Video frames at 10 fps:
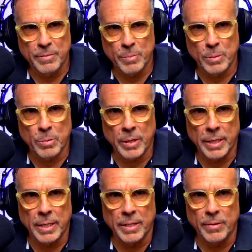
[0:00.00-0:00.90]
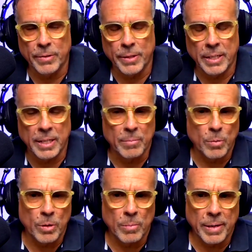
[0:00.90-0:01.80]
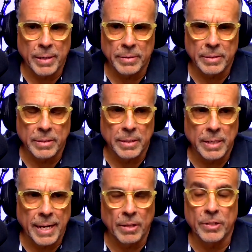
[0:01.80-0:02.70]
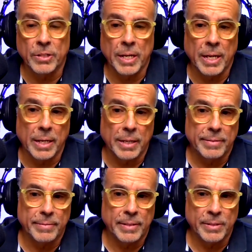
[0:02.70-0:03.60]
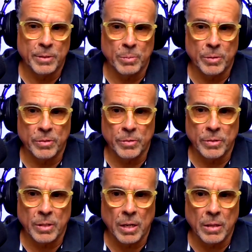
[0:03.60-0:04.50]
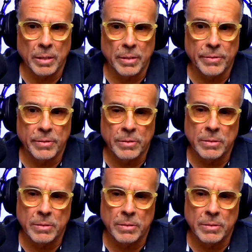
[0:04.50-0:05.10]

people heading or thinking more about allogeneic as opposed to autologous,